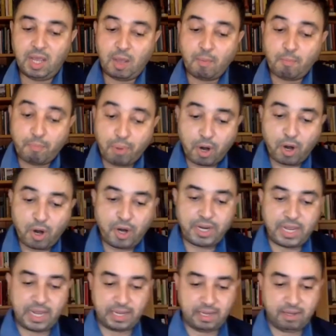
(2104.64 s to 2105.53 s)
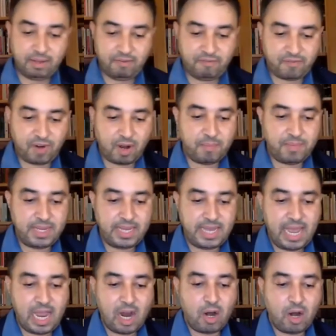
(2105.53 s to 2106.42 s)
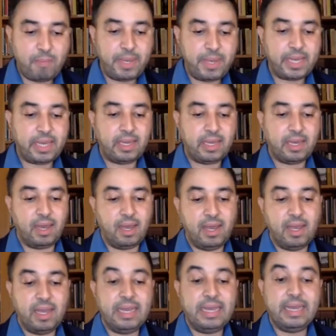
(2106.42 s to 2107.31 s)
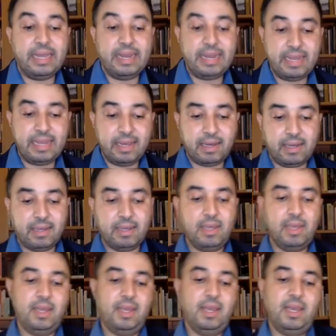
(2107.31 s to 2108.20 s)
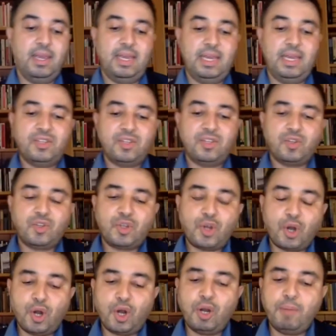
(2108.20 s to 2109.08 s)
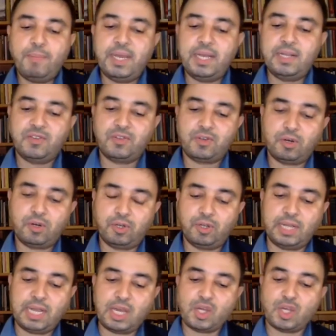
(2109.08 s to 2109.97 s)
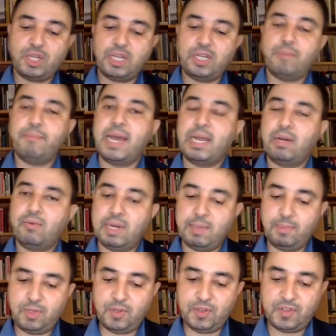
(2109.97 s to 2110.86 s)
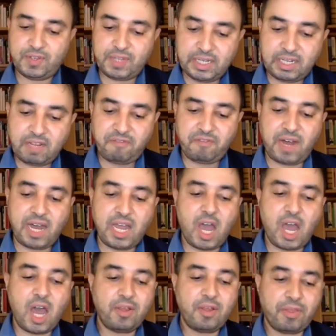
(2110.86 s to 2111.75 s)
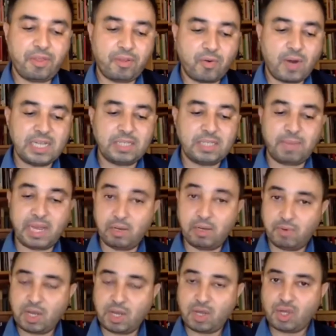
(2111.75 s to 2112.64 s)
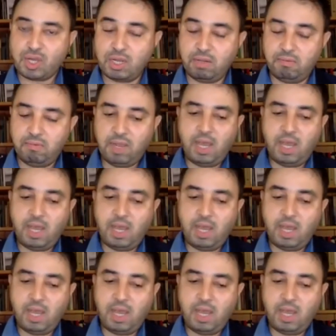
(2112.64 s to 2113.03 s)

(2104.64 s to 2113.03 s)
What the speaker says: Burning, from the Arabic hariq, is a term in circulation in the Maghreb to signify unauthorized migration.